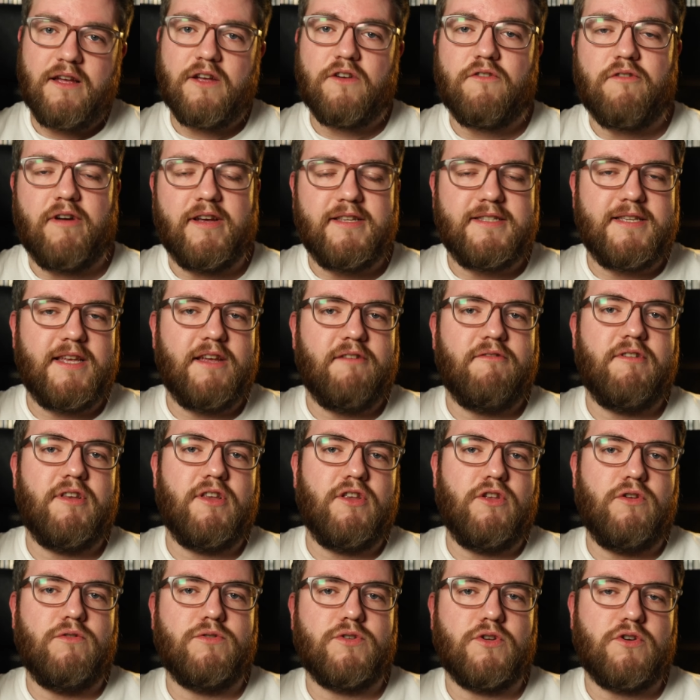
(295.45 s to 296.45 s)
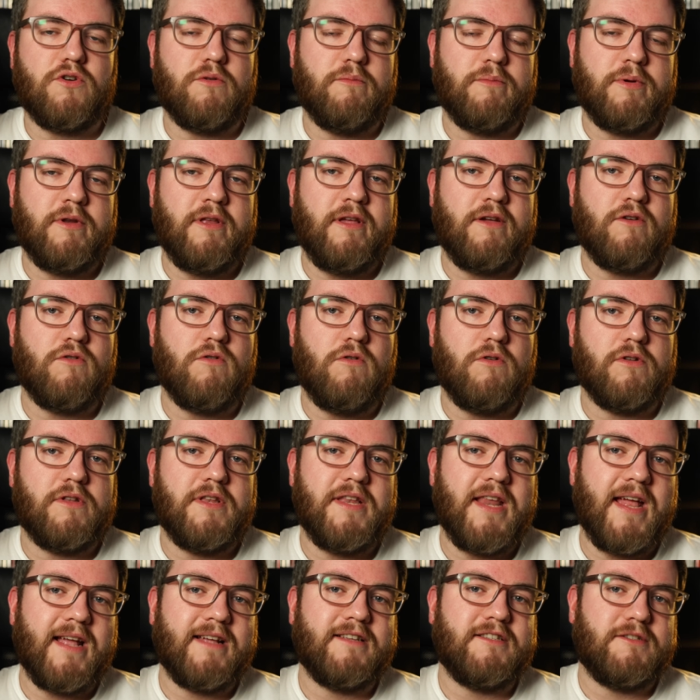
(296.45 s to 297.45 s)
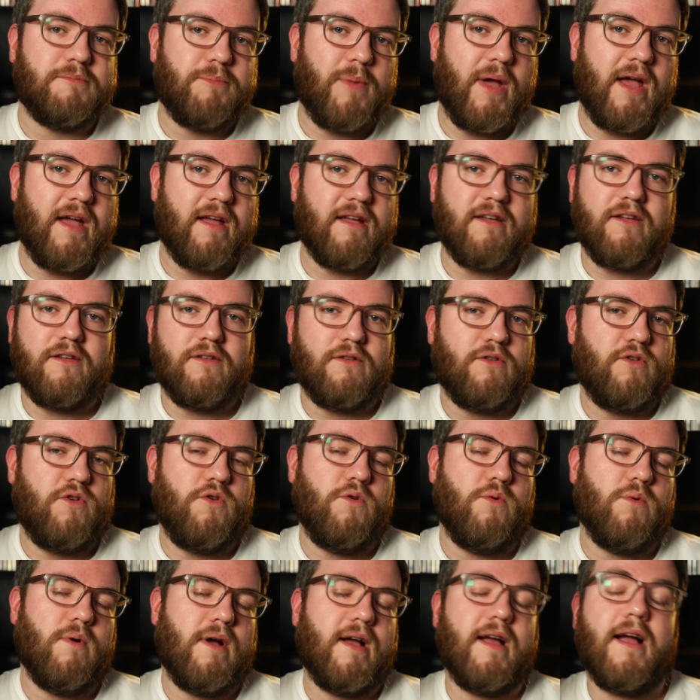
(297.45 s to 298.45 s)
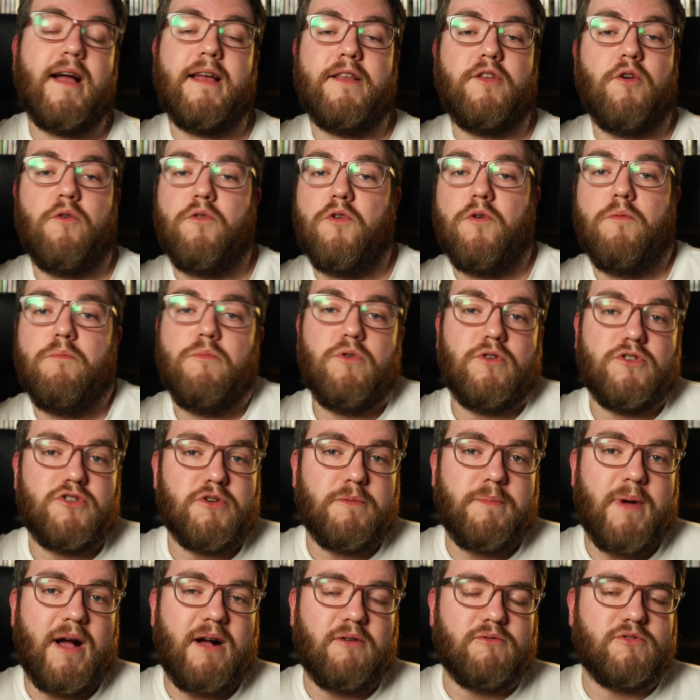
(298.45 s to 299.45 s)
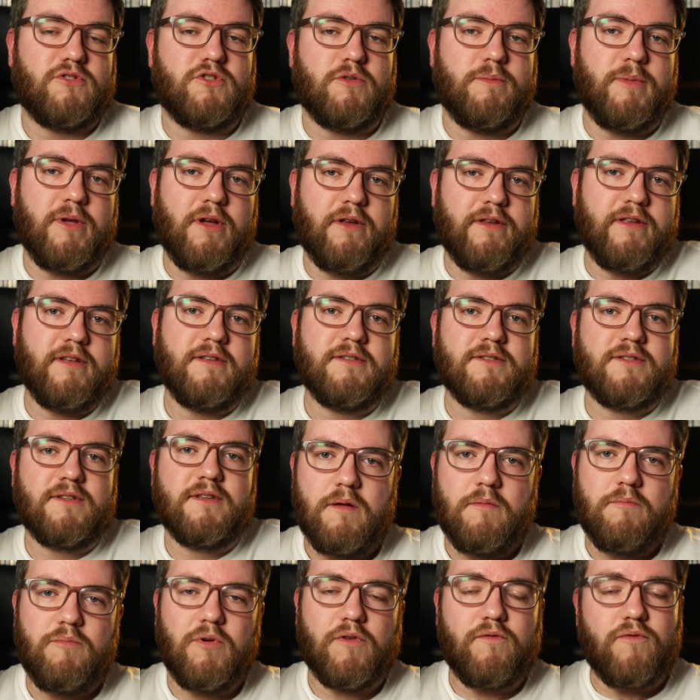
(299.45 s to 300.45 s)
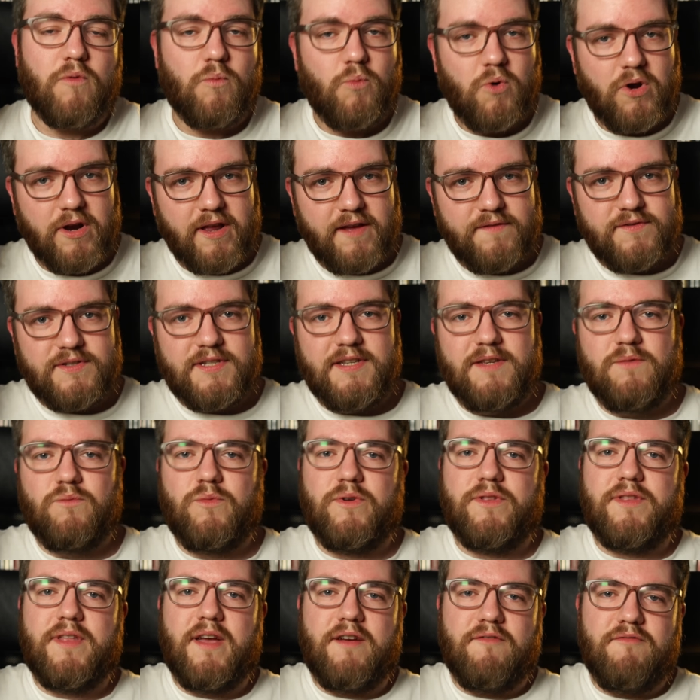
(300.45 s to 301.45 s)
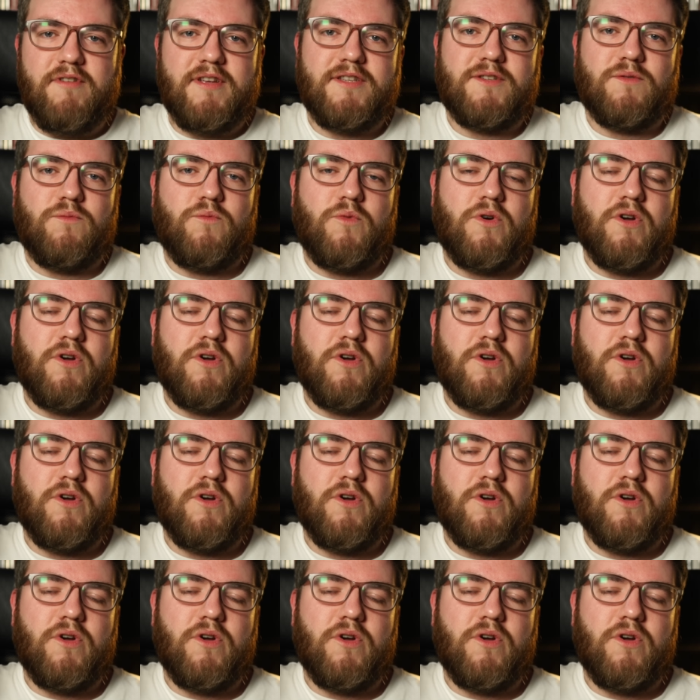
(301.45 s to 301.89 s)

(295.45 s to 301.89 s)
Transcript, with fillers: Criterion use a company called NextSpec, who I don't know much about to be honest. But from what I've seen with their recent